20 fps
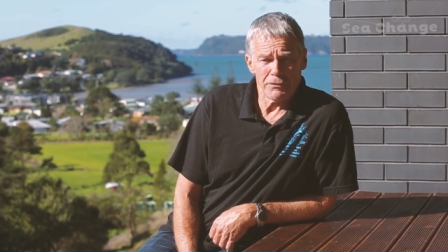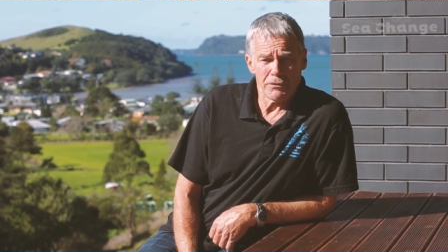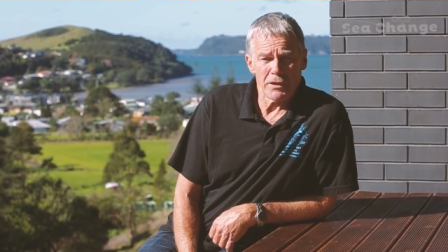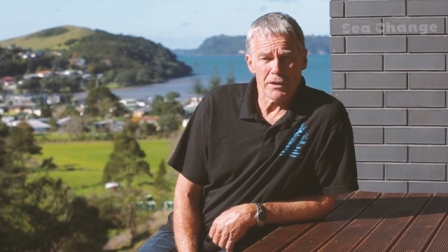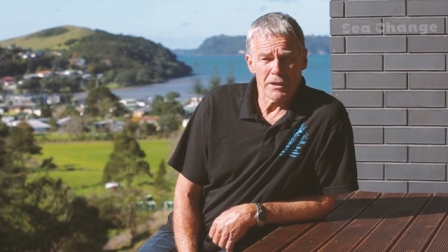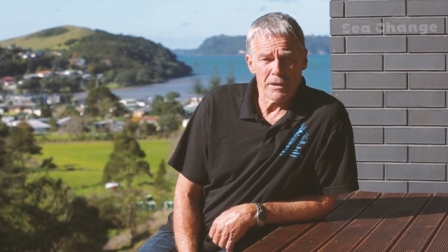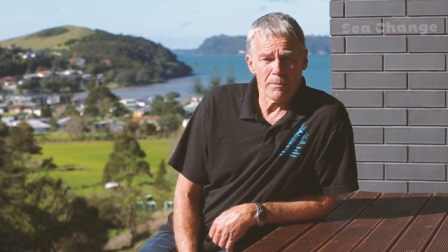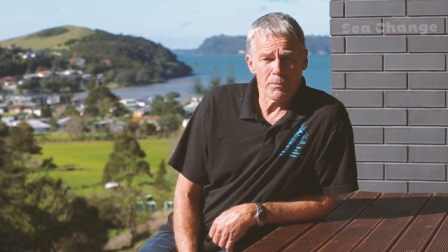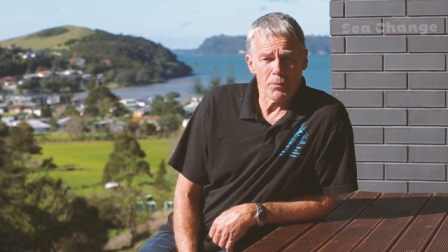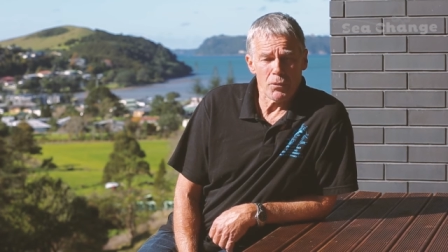
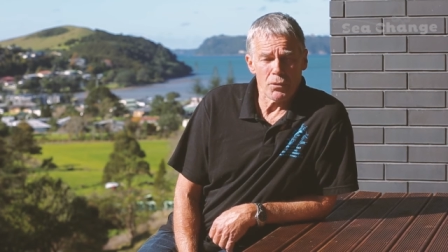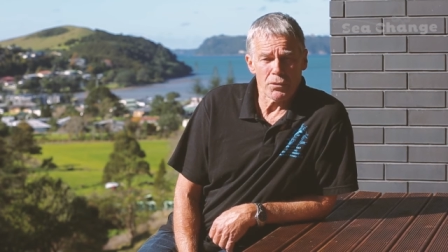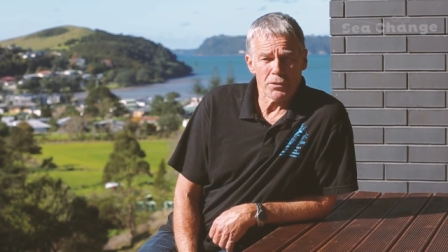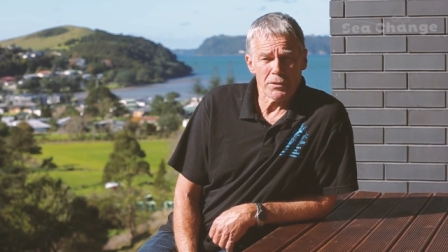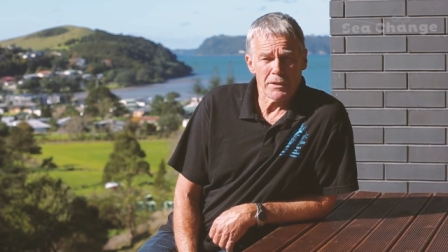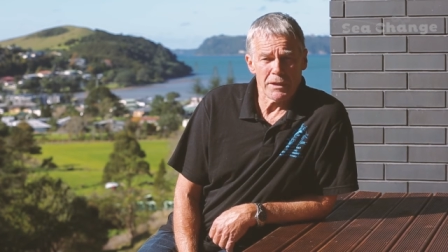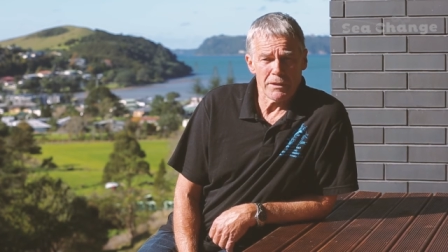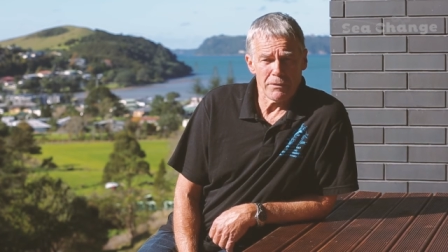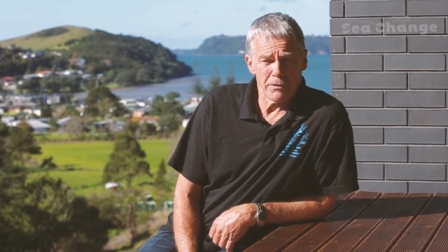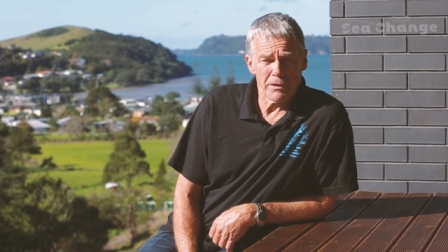very
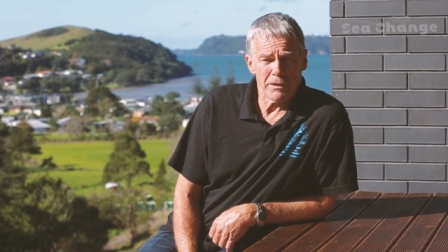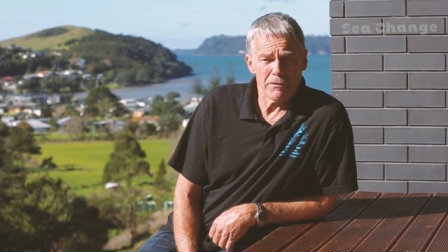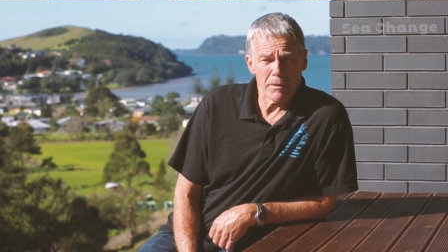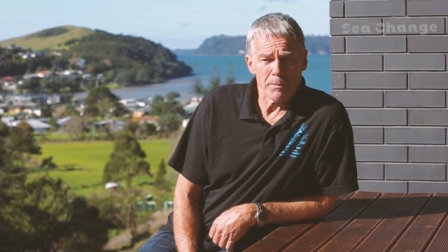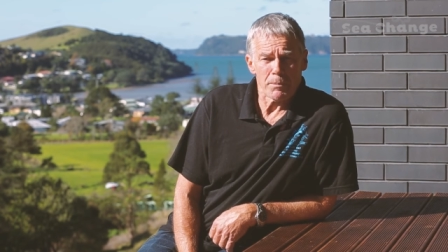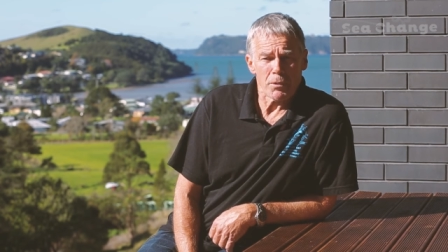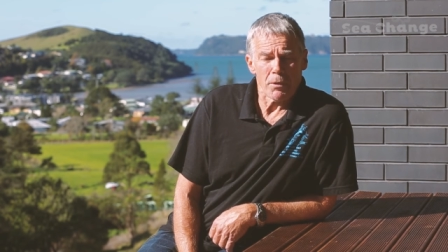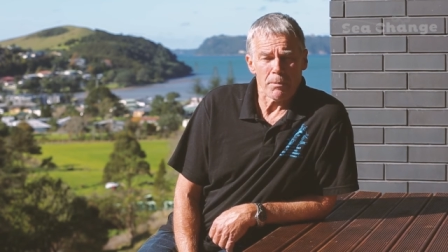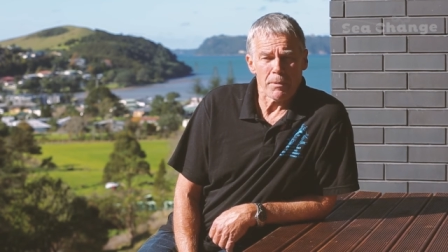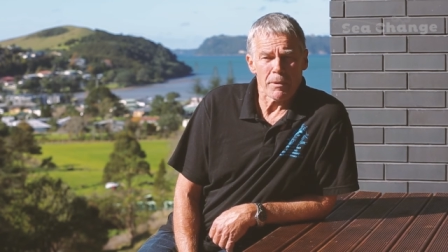important that we have a
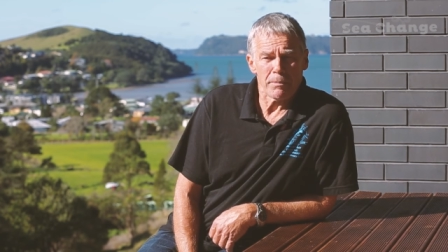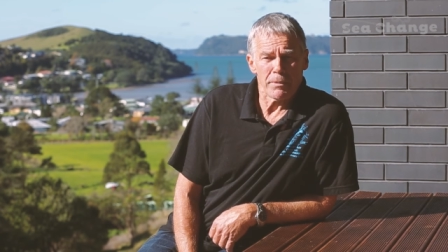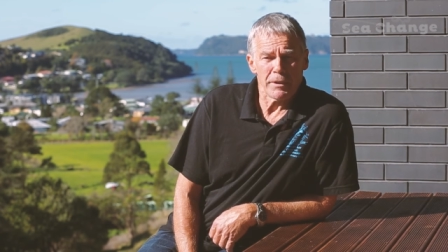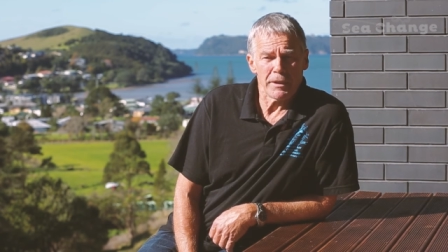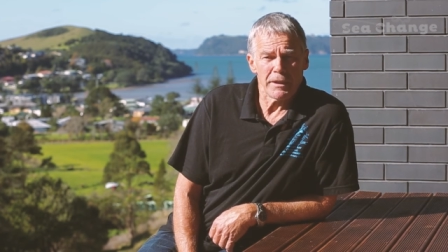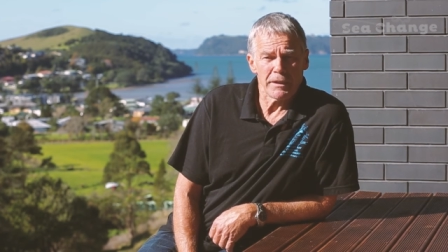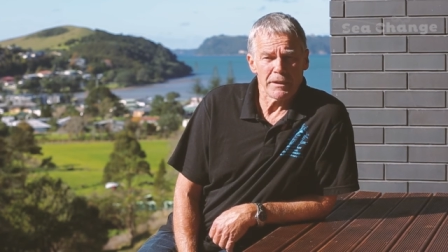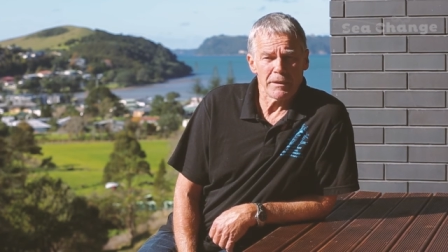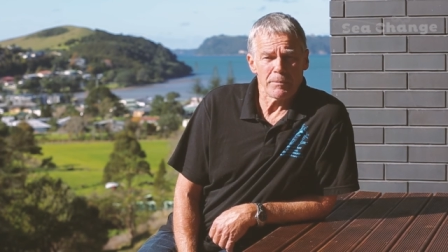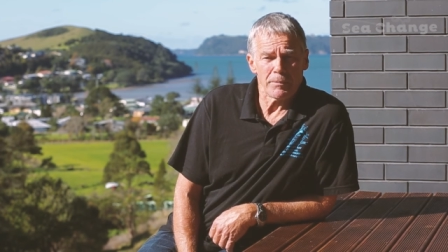proper
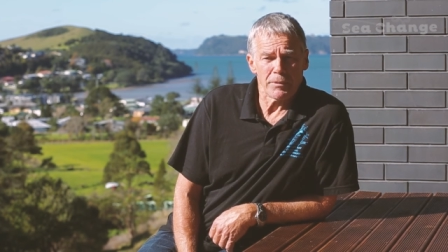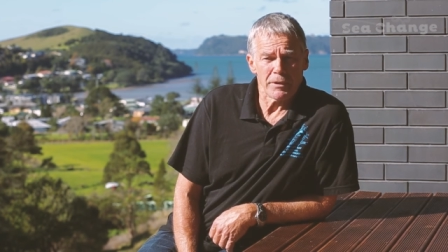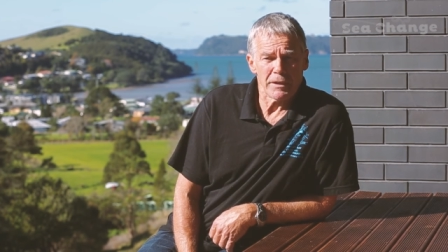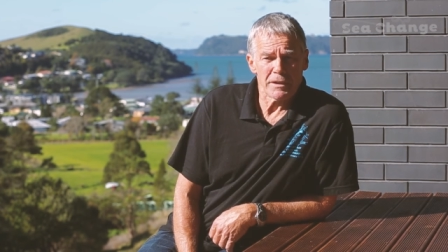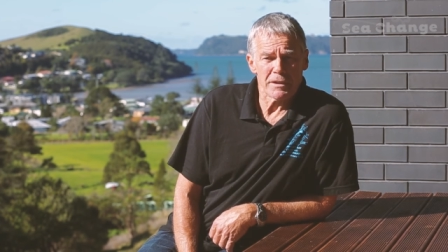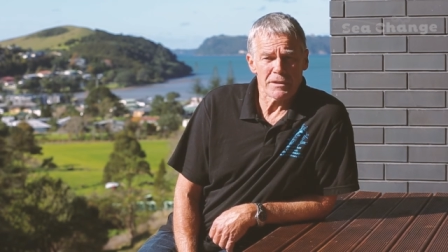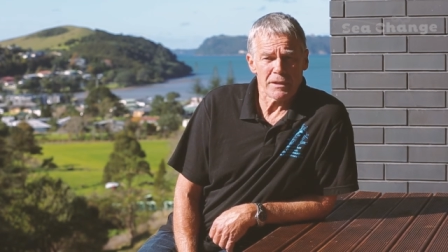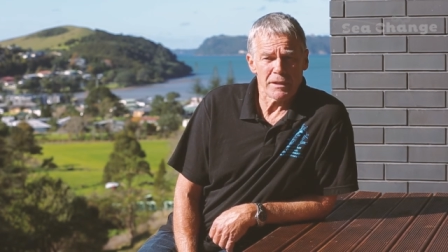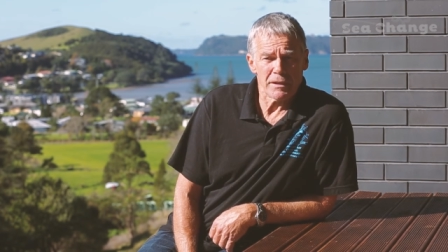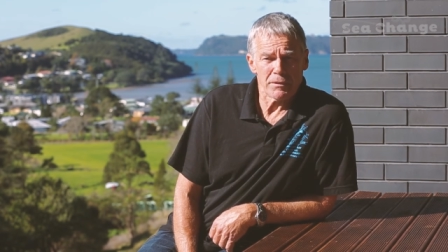plan in
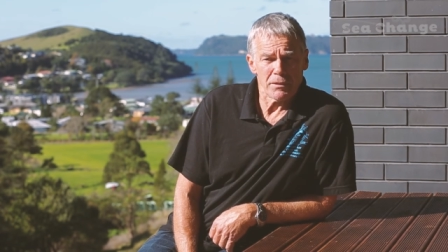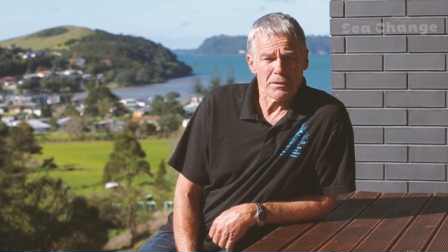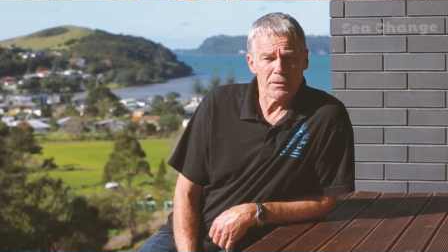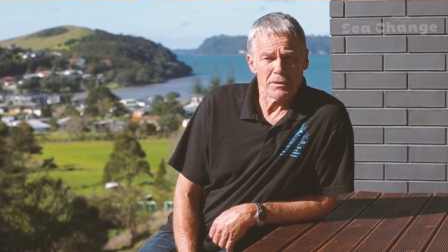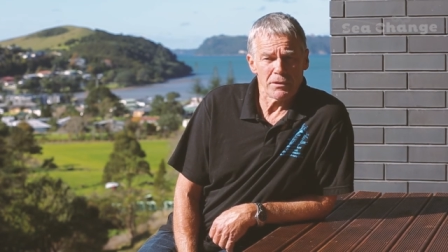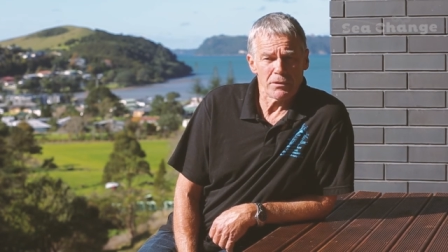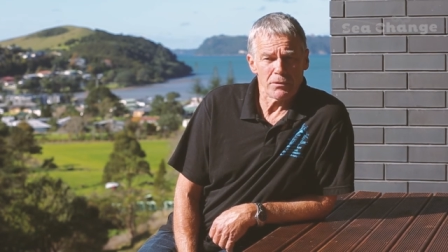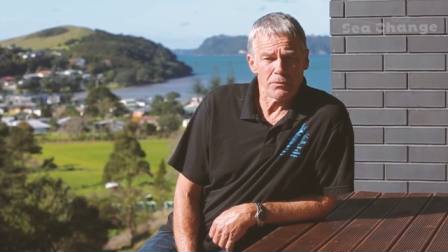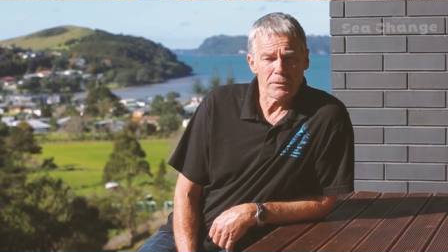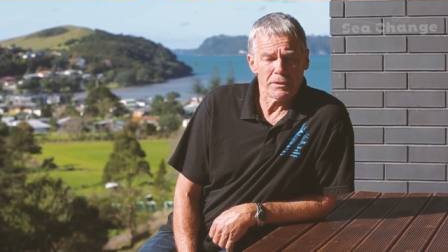place how to
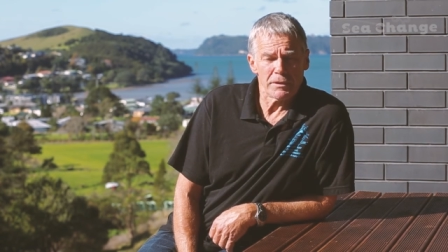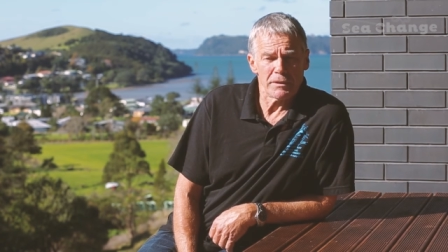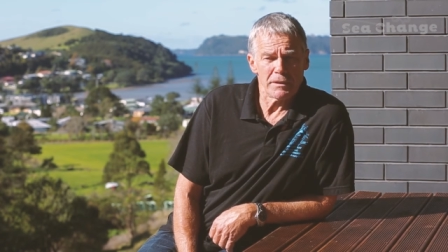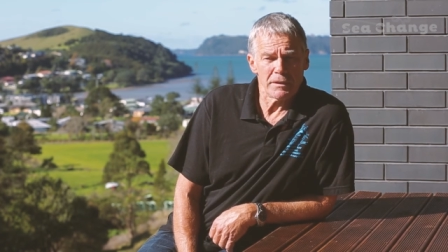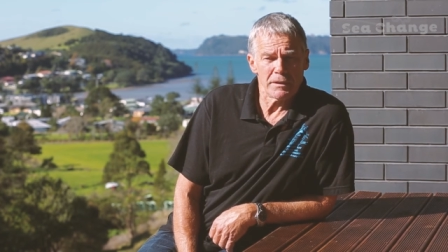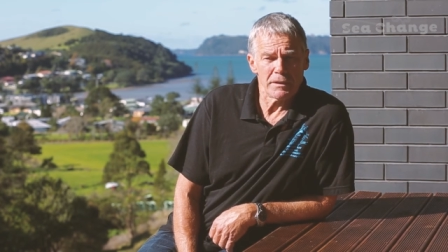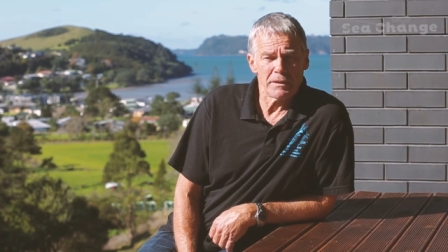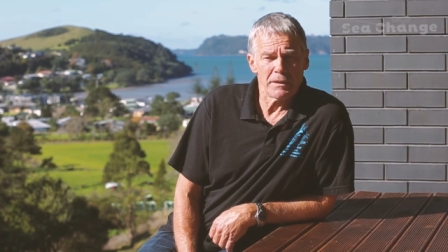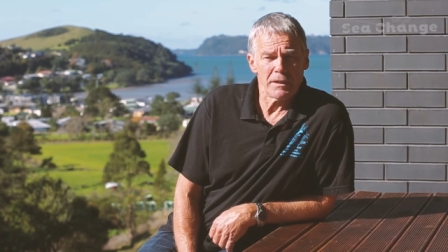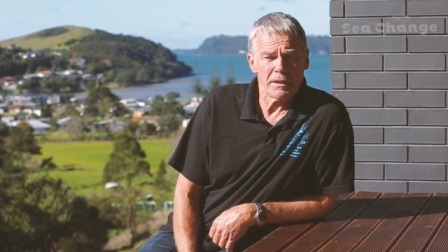deal with
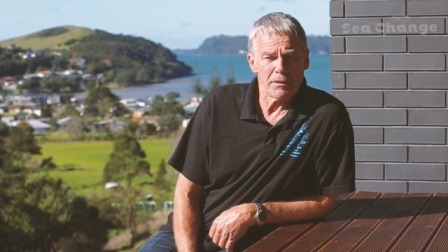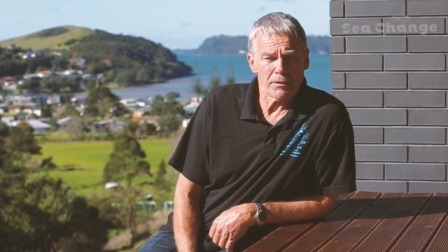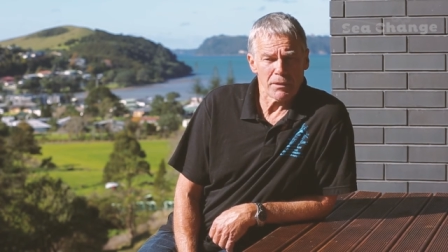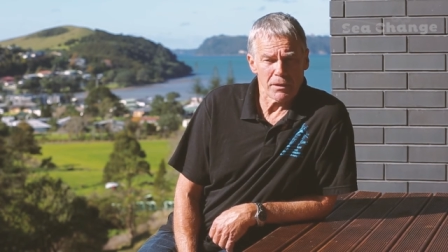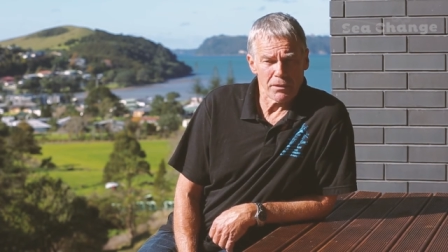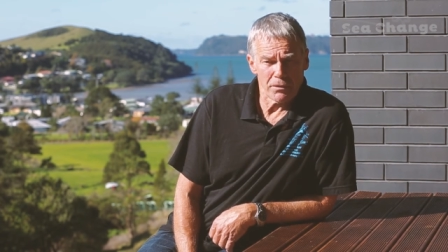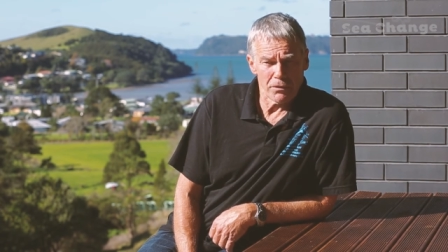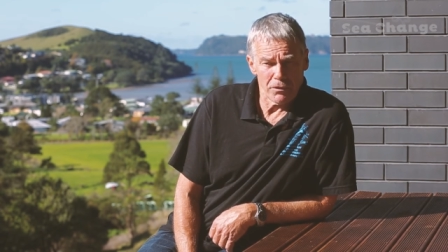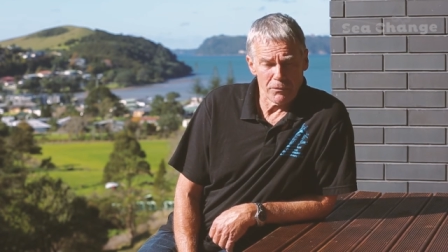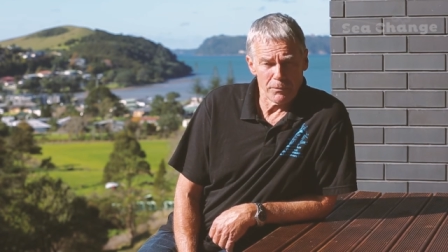the
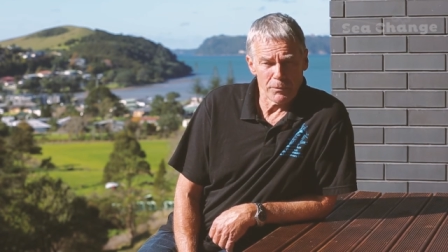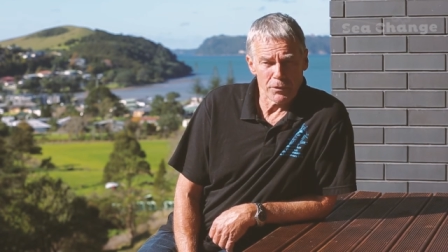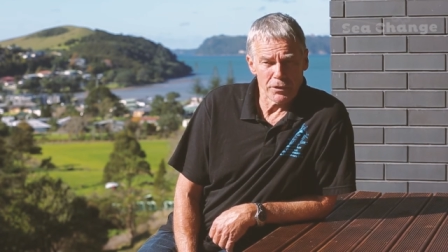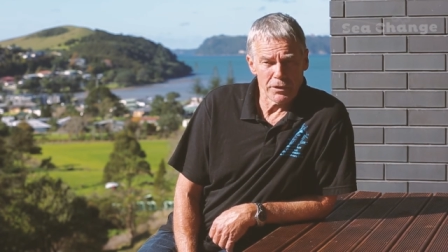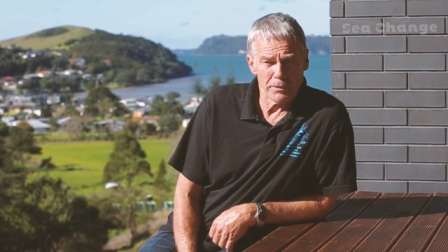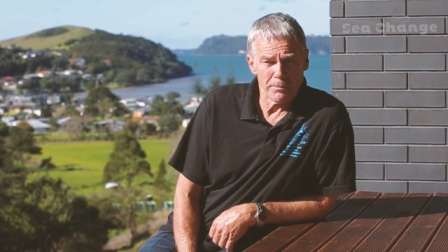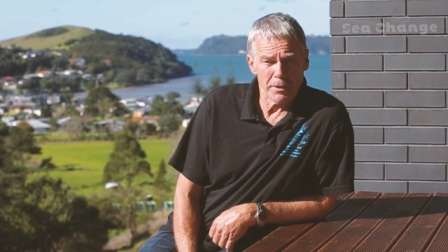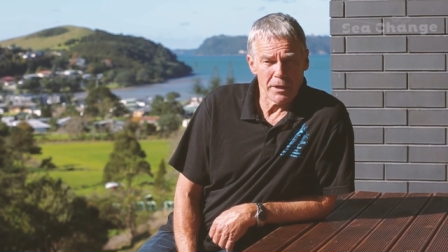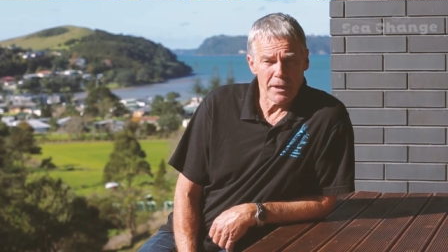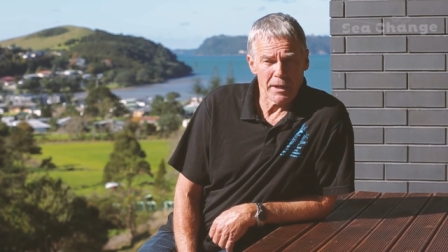Hauraki Gulf
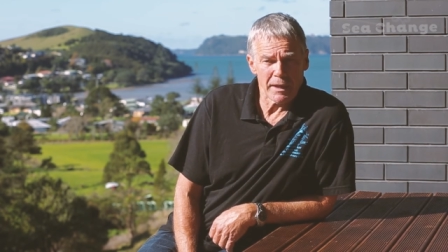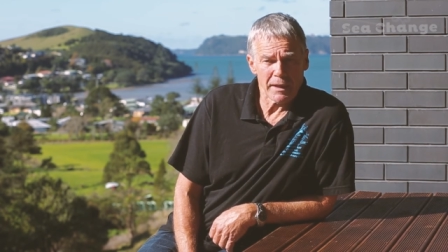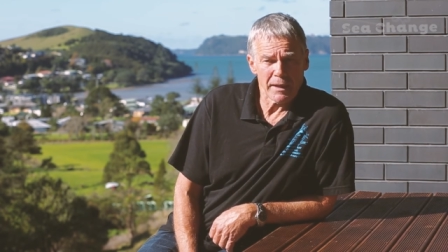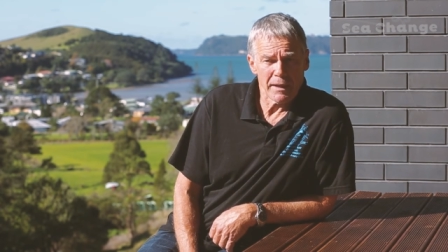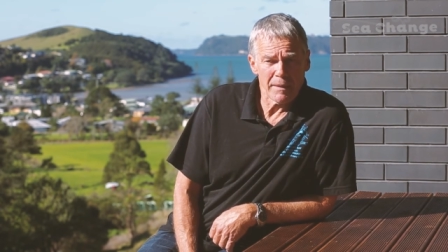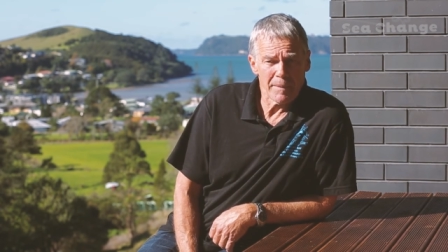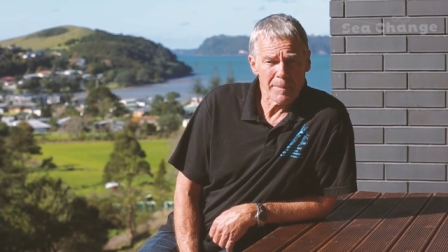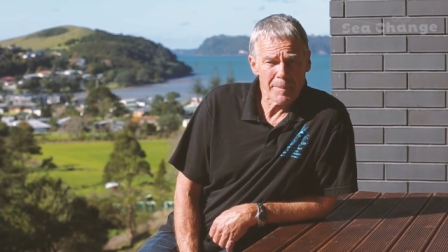Marine Park.